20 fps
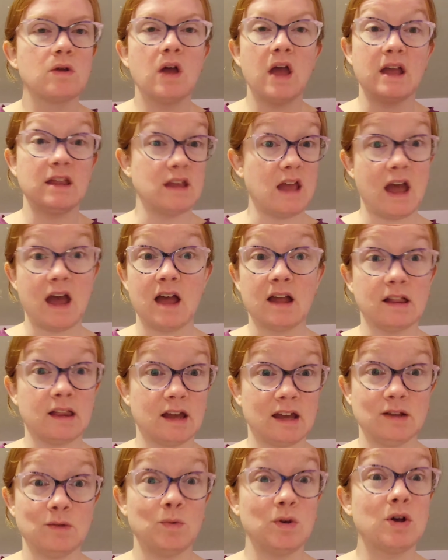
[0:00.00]
And
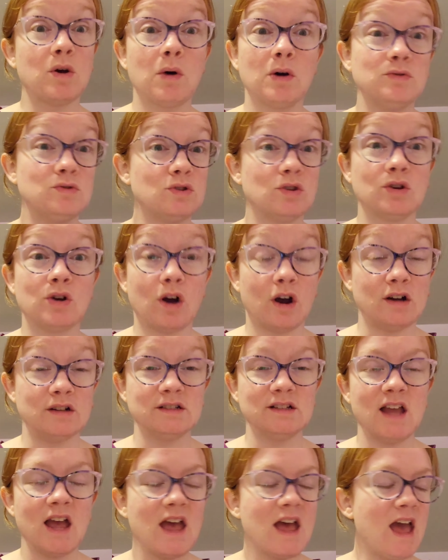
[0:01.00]
Adeline, we go out to the
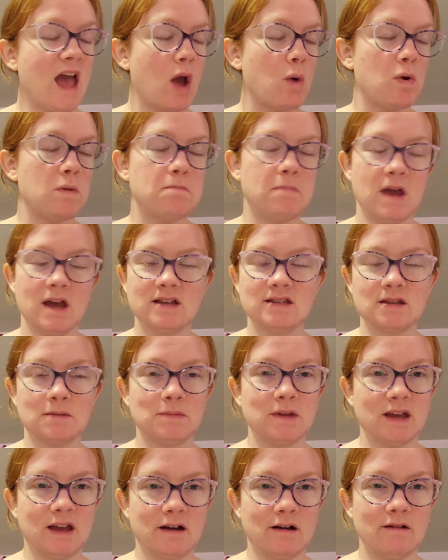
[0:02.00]
garden and we pick
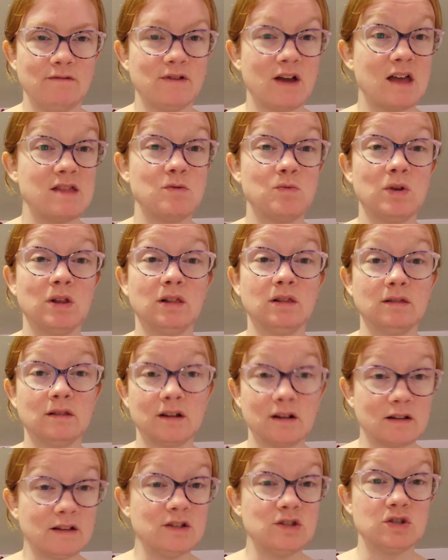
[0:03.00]
something off, and then we
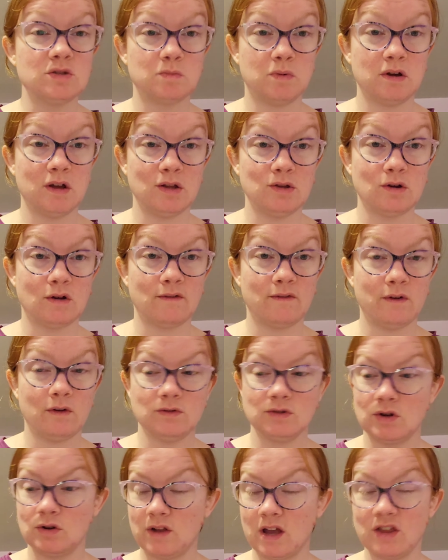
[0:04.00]
literally just put in our food,
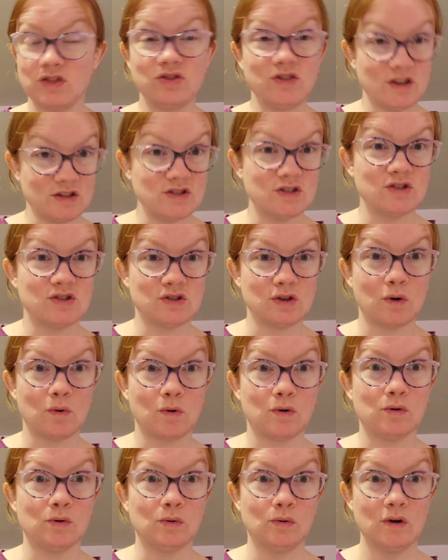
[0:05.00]
and they're like, this is so
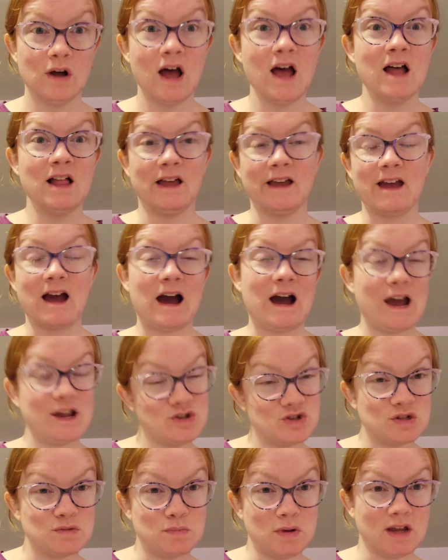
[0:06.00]
cool. Like, I
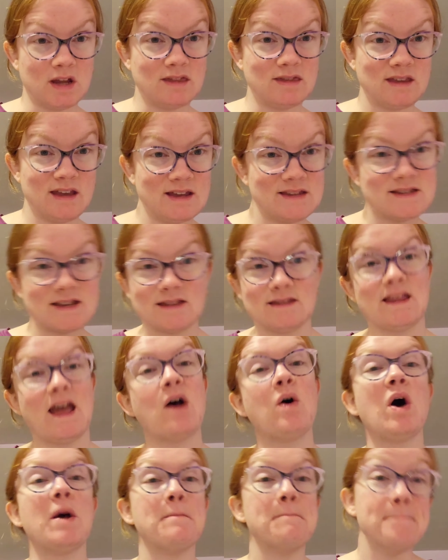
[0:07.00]
just picked this and
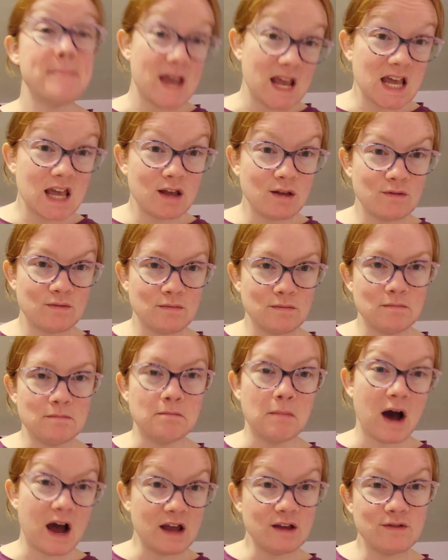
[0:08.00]
now I'm making
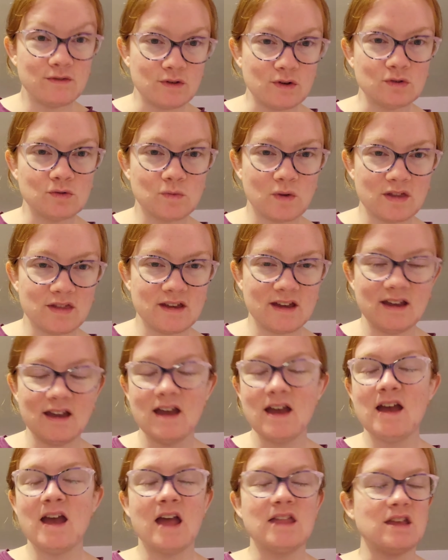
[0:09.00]
my food with it.
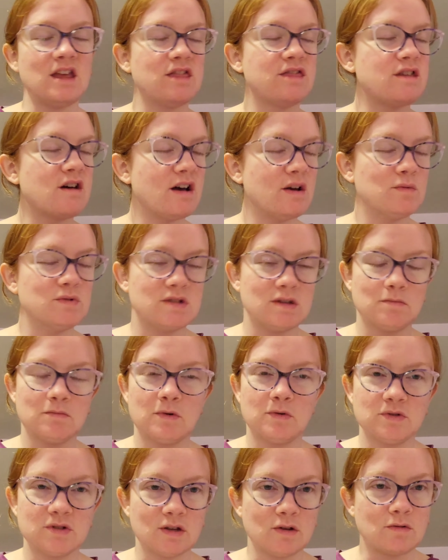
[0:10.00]
And they thought it was the
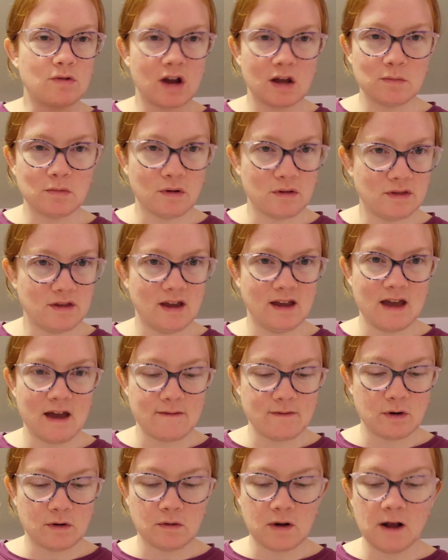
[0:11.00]
most incredible thing
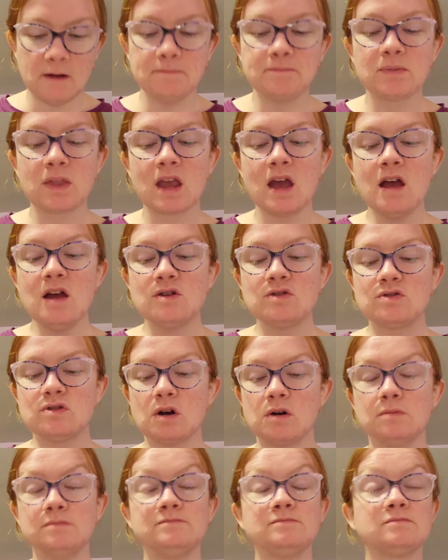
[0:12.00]
ever, right?
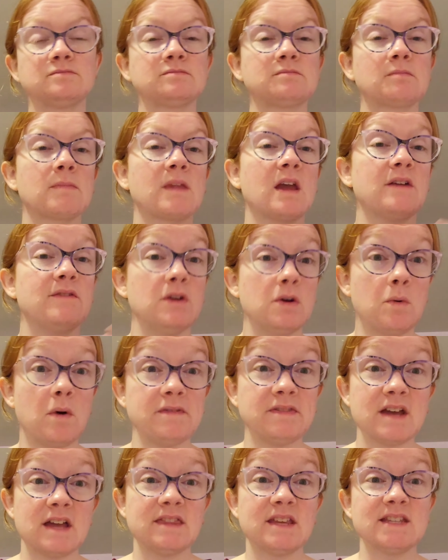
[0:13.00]
So if you
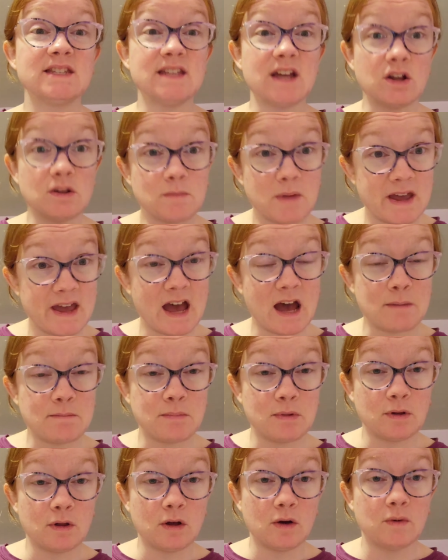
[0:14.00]
want that, that's down in my app
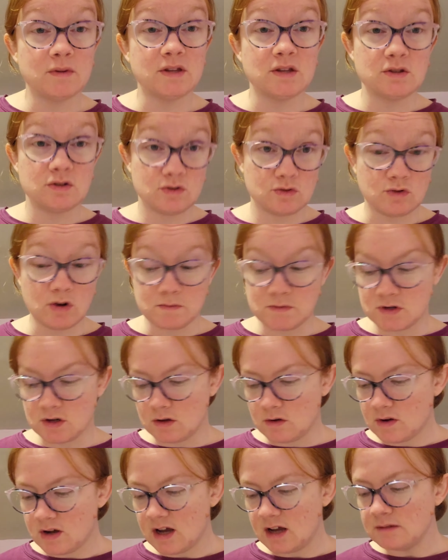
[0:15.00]
below in the description,
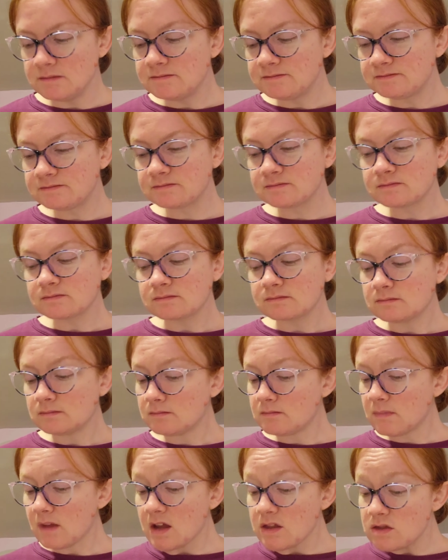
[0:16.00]
okay?
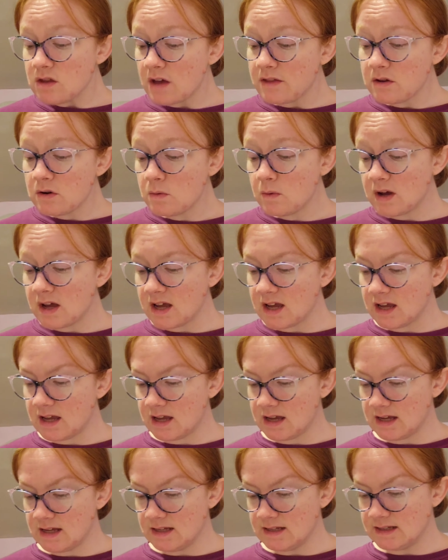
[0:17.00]
Another way
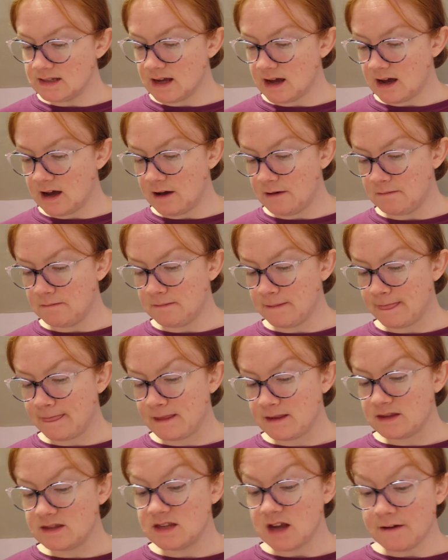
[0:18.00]
is
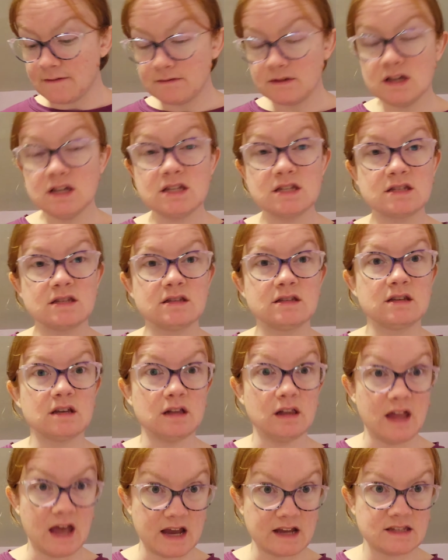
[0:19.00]
definitely
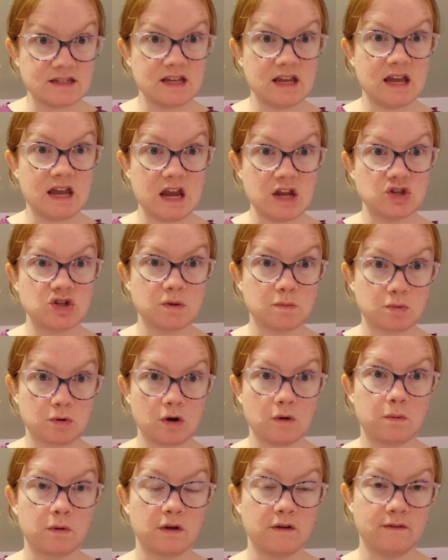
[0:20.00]
select age
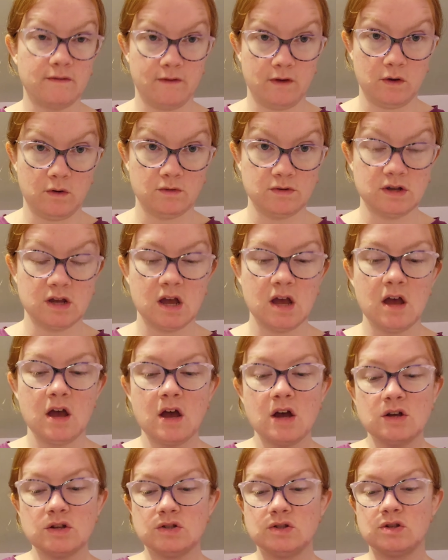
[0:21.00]
appropriate food.
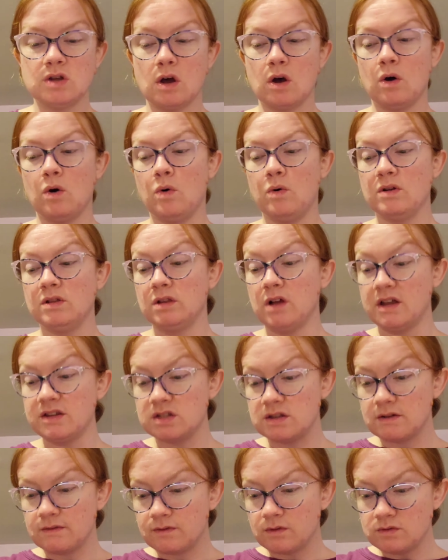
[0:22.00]
So
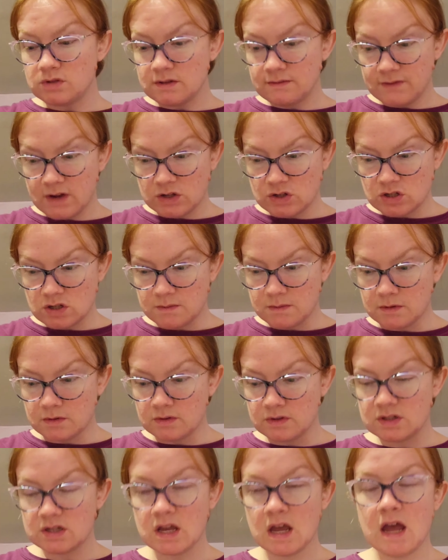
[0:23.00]
lots of fruits and
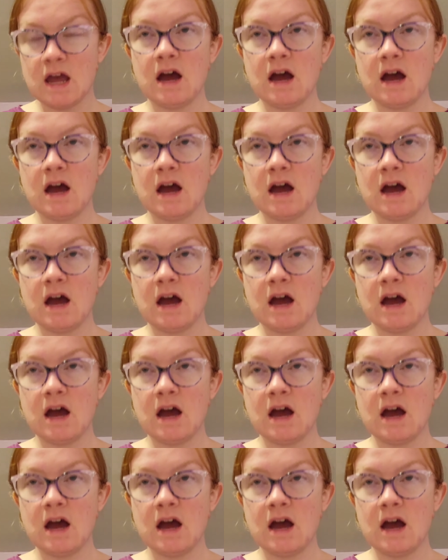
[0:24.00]
vegetables.